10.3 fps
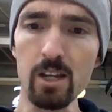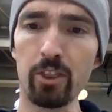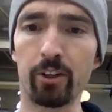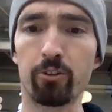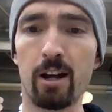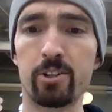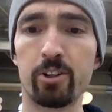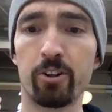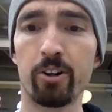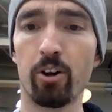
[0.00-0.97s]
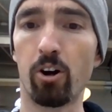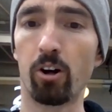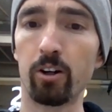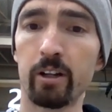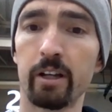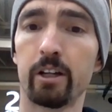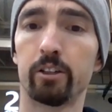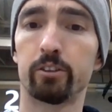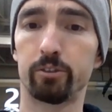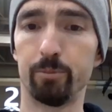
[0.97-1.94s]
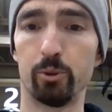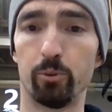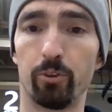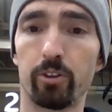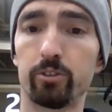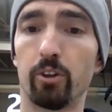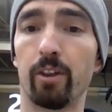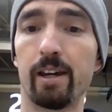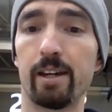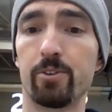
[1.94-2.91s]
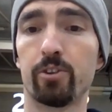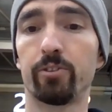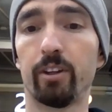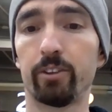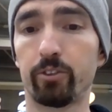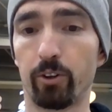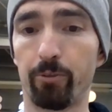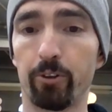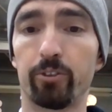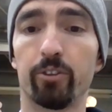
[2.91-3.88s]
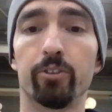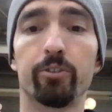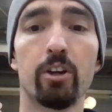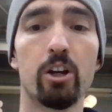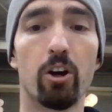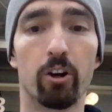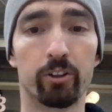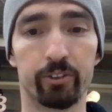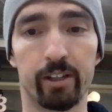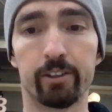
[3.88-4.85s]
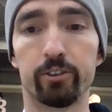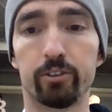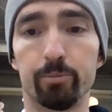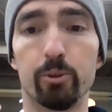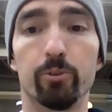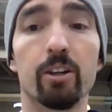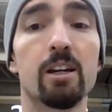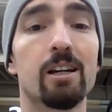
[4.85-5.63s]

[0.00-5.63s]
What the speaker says: The criteria are smooth, so the edges and surfaces are sanded smooth.